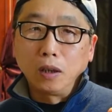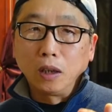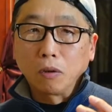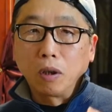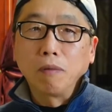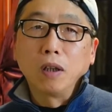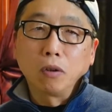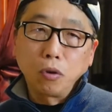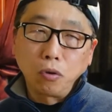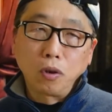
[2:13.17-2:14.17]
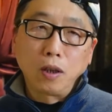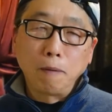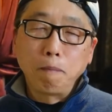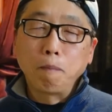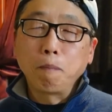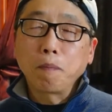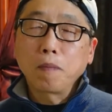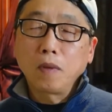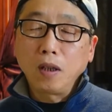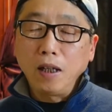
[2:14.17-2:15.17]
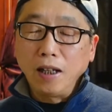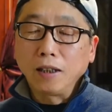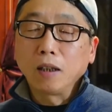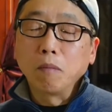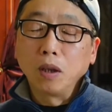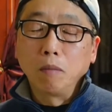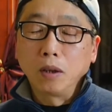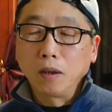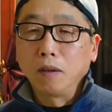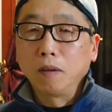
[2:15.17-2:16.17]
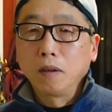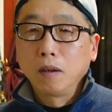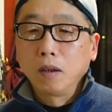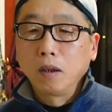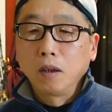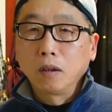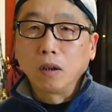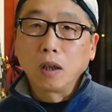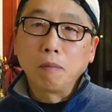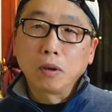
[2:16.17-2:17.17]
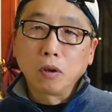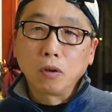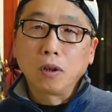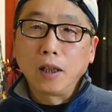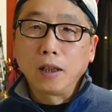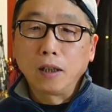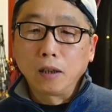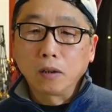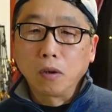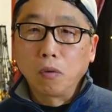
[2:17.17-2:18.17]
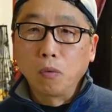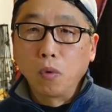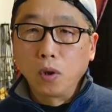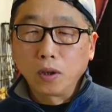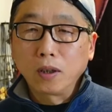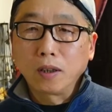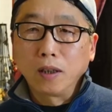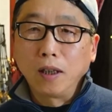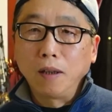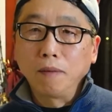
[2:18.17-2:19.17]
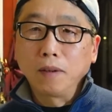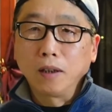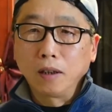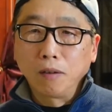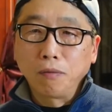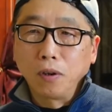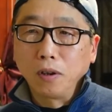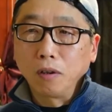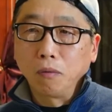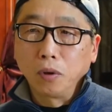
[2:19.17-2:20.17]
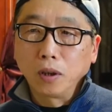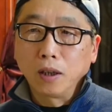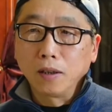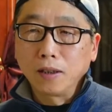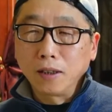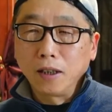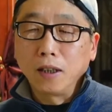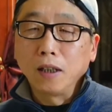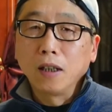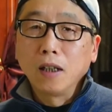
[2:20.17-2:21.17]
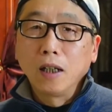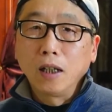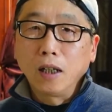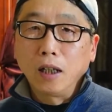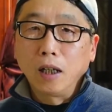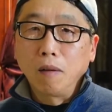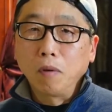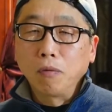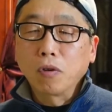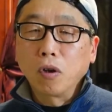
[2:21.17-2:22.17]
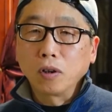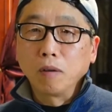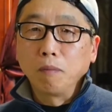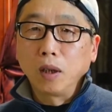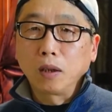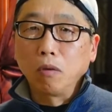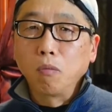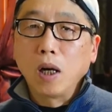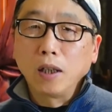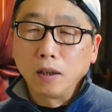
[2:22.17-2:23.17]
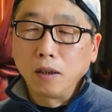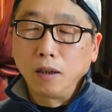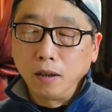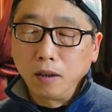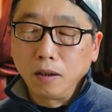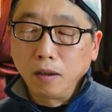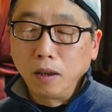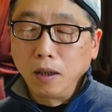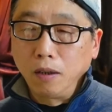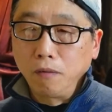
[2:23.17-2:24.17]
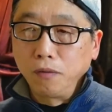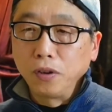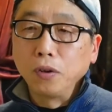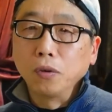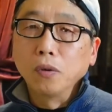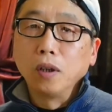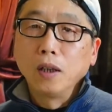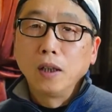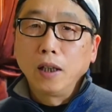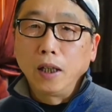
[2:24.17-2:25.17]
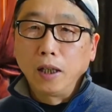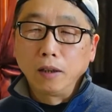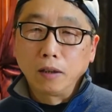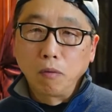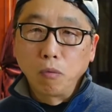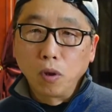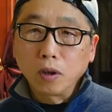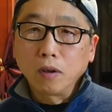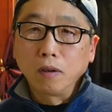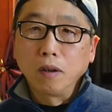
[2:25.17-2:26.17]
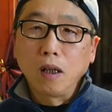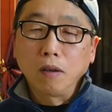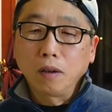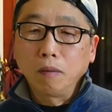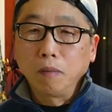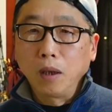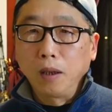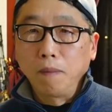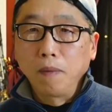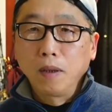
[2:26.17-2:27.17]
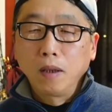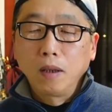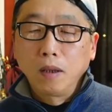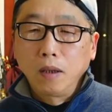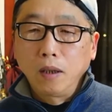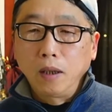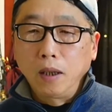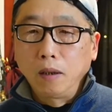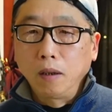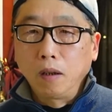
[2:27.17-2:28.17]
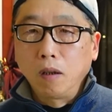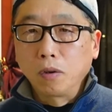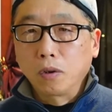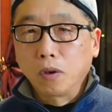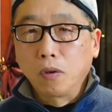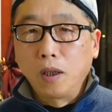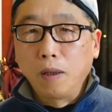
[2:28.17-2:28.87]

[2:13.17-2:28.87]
equivalent to 18mm. So I'm going to show you later. So what's the difference we can see. Of course, it makes wider view, and is it worse or not? And also